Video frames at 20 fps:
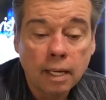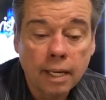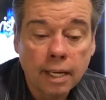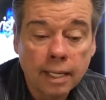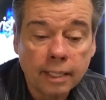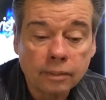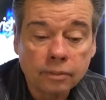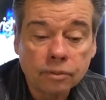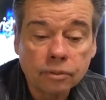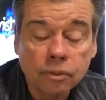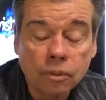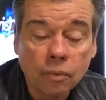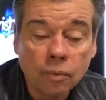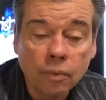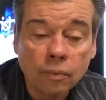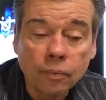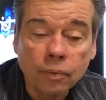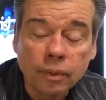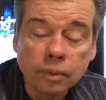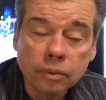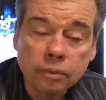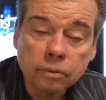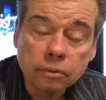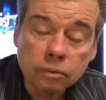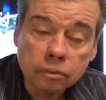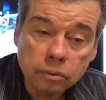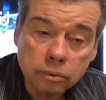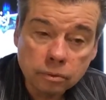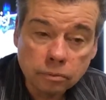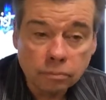And so we want to
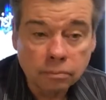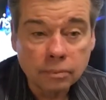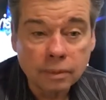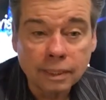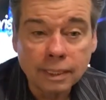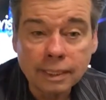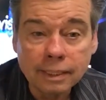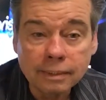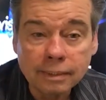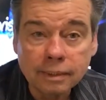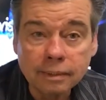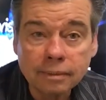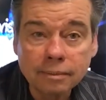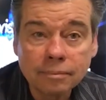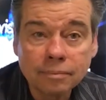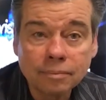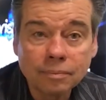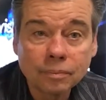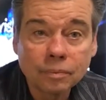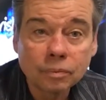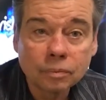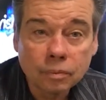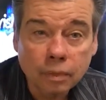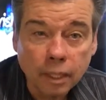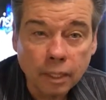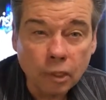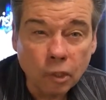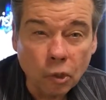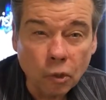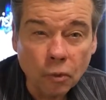listen
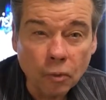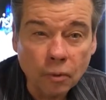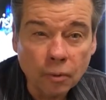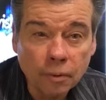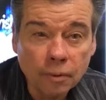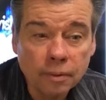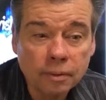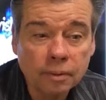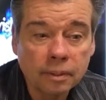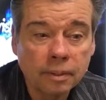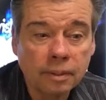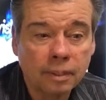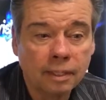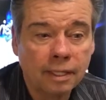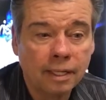and learn